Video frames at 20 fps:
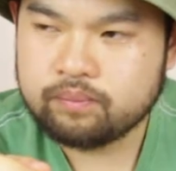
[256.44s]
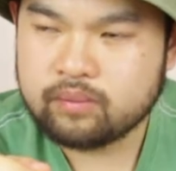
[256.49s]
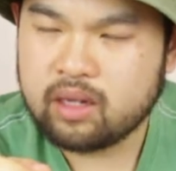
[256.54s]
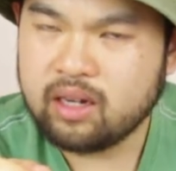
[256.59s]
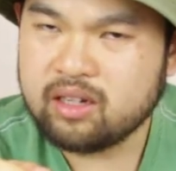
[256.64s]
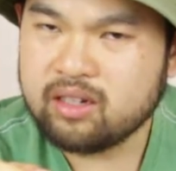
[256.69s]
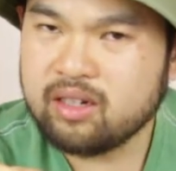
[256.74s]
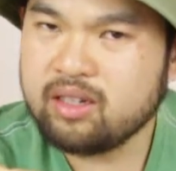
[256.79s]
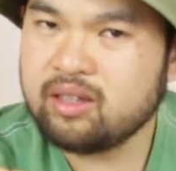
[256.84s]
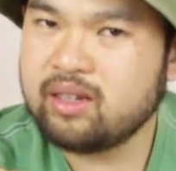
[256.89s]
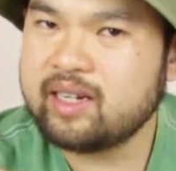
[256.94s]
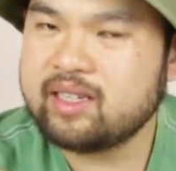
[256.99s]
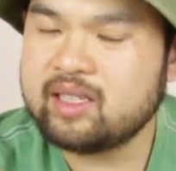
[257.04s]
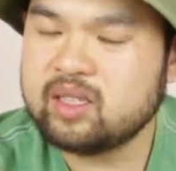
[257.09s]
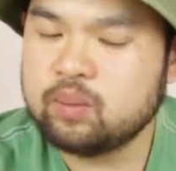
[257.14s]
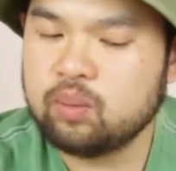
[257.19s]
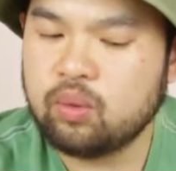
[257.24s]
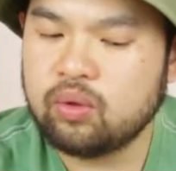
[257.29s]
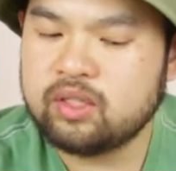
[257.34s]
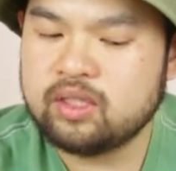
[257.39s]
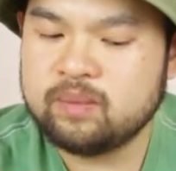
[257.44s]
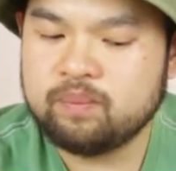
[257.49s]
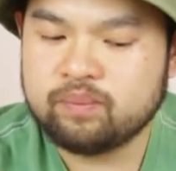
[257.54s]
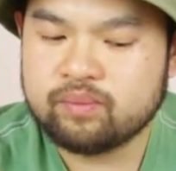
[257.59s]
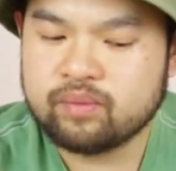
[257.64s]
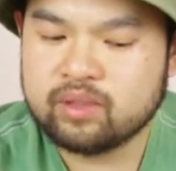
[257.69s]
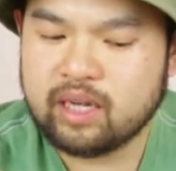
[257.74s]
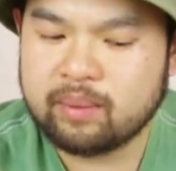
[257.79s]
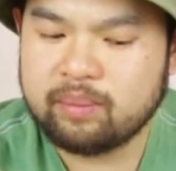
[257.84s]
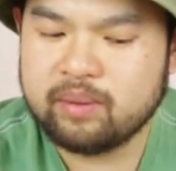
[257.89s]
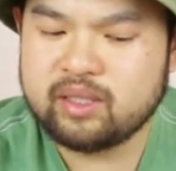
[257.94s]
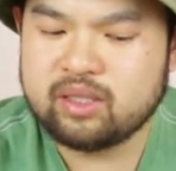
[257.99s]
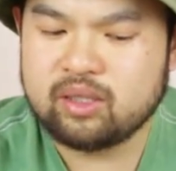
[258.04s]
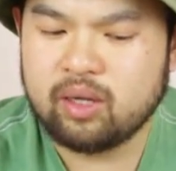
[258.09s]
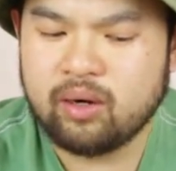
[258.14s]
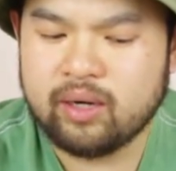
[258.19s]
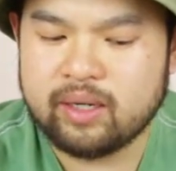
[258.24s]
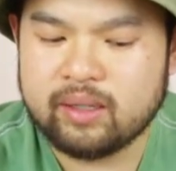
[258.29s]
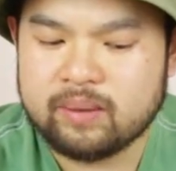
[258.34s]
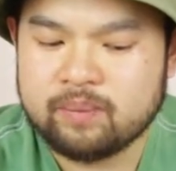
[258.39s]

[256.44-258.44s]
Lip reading: I kind of like this more than Japanese curry.